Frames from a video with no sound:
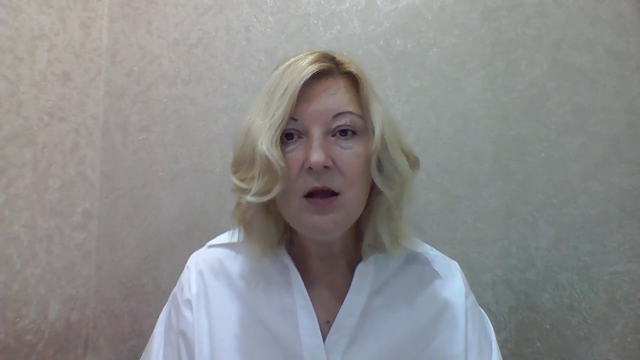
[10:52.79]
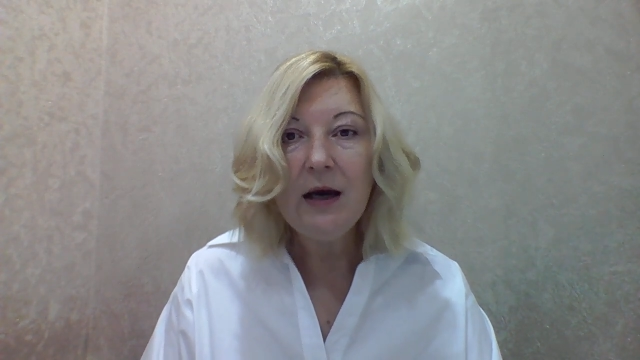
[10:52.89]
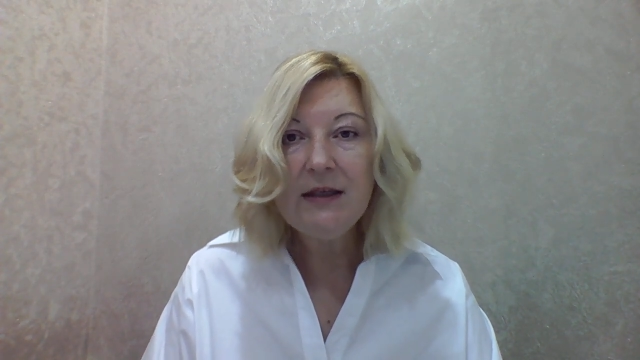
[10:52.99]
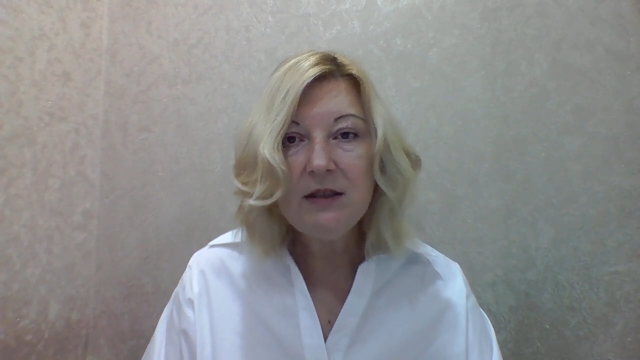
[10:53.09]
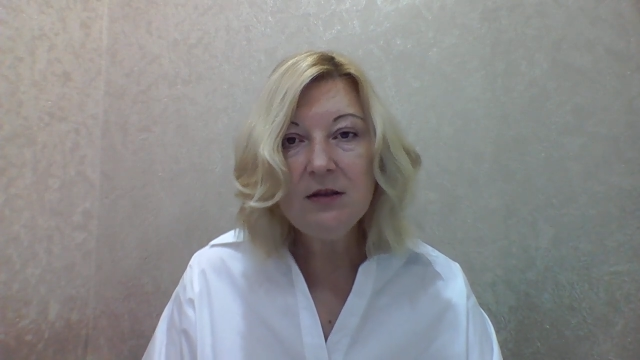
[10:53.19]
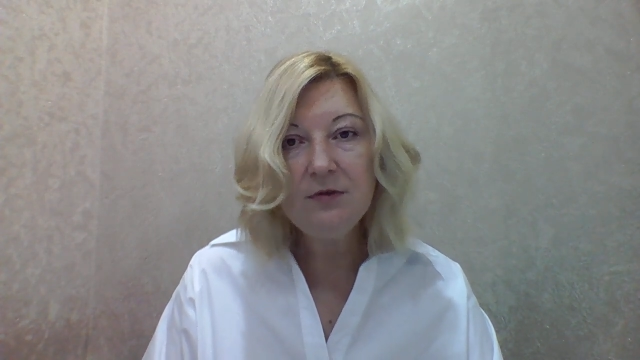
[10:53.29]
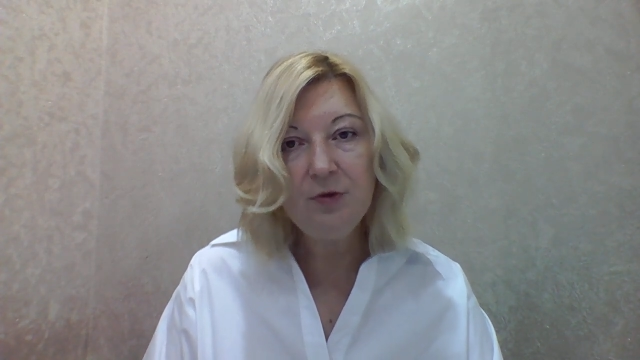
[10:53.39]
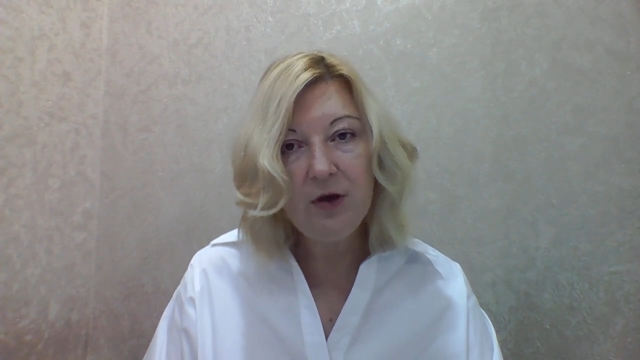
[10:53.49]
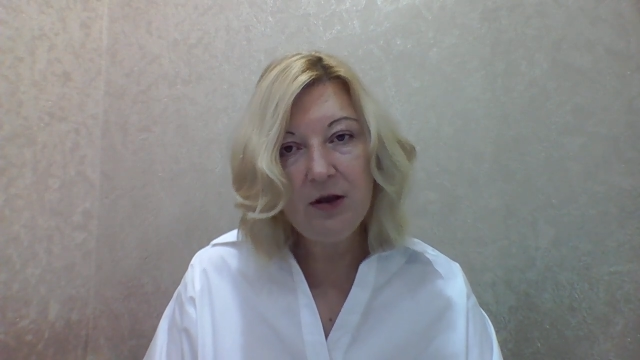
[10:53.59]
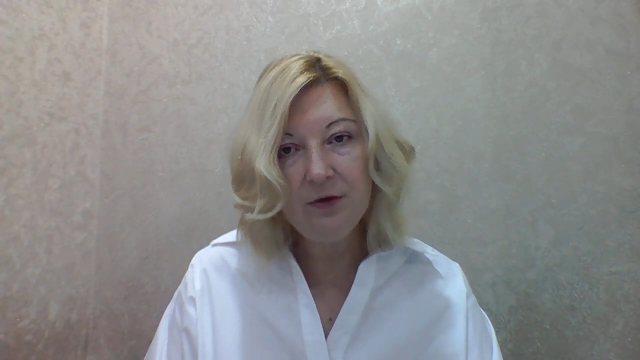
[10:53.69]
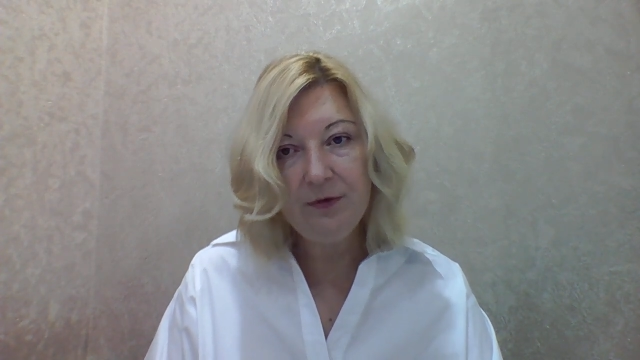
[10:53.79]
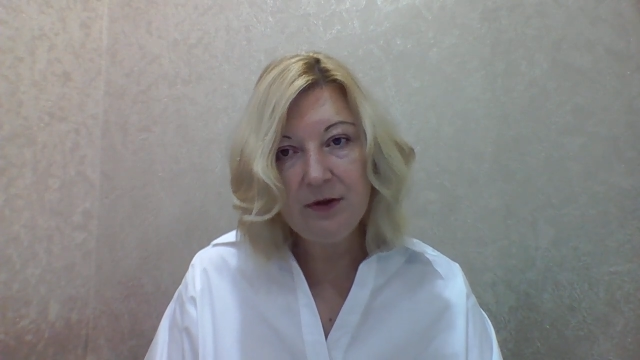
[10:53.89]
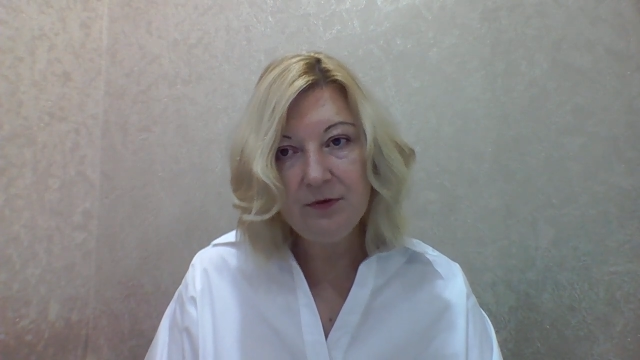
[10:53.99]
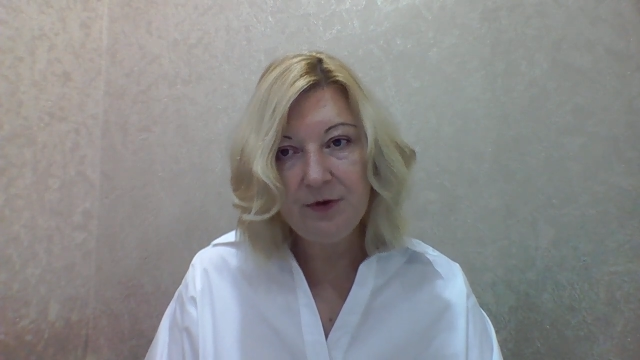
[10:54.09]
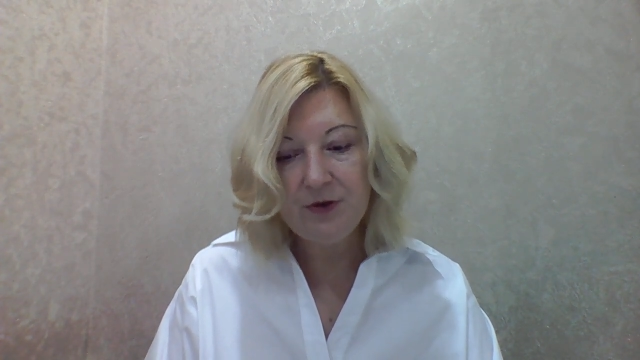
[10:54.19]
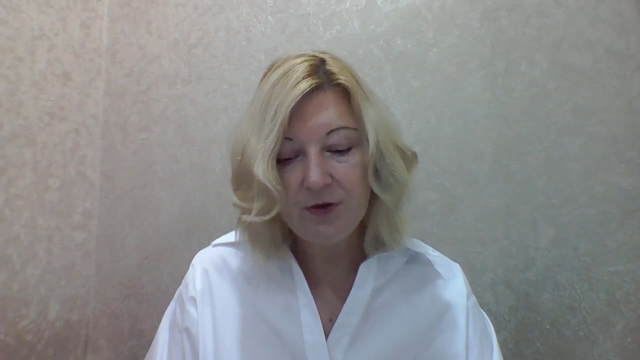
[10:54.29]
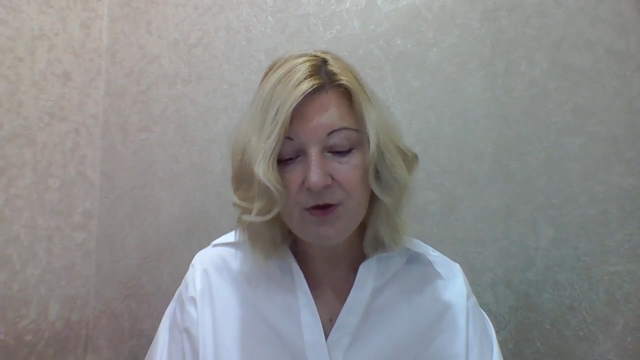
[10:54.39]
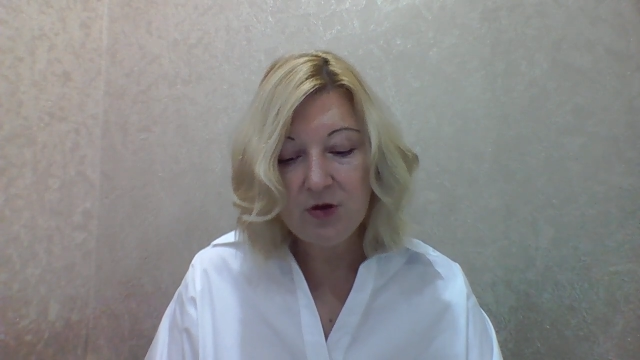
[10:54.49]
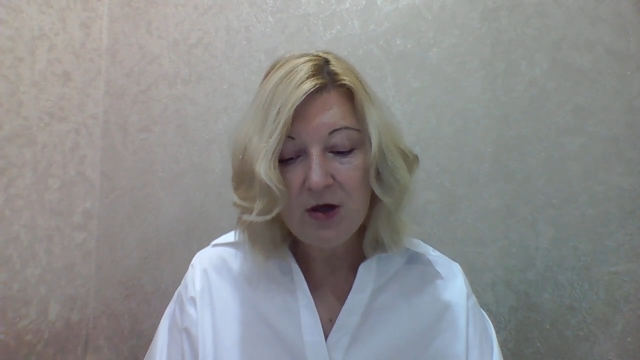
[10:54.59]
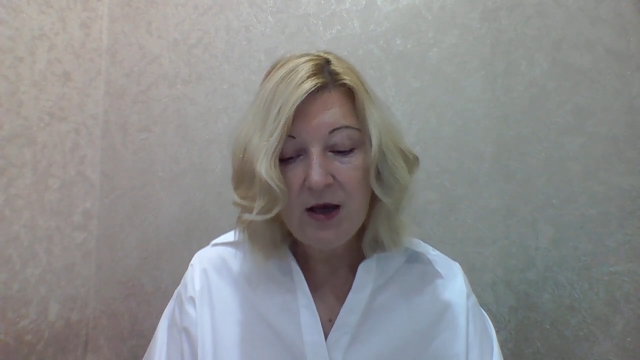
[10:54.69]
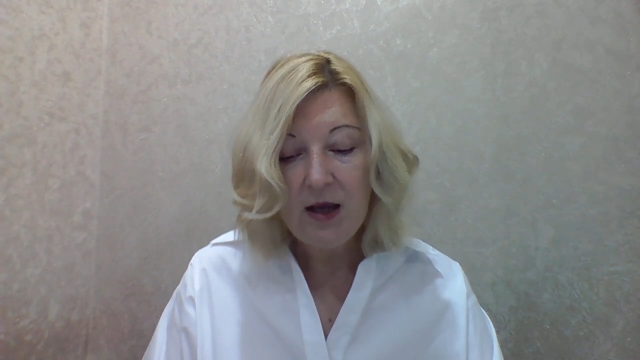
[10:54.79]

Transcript: ideas for innovative research,